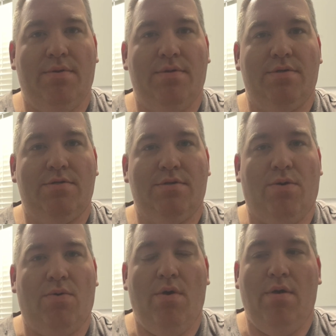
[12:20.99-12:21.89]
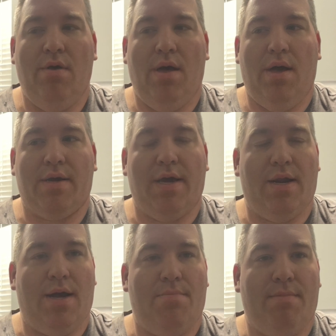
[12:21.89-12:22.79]
So
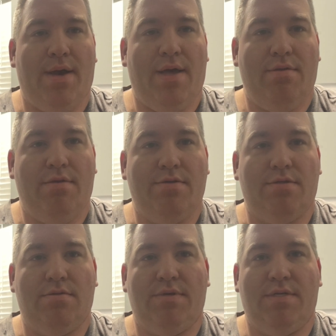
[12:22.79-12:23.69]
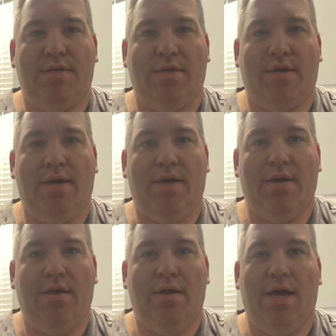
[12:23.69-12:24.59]
again, I'm Matt. This is Mid-10
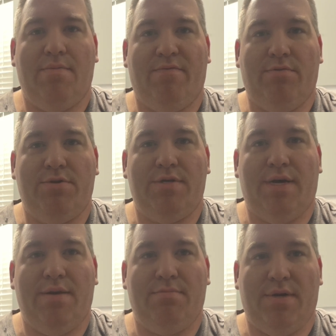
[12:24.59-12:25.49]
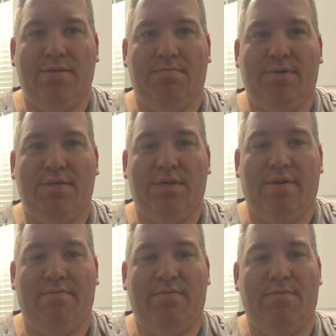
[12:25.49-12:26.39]
Geek. Happy 4th of July and be safe.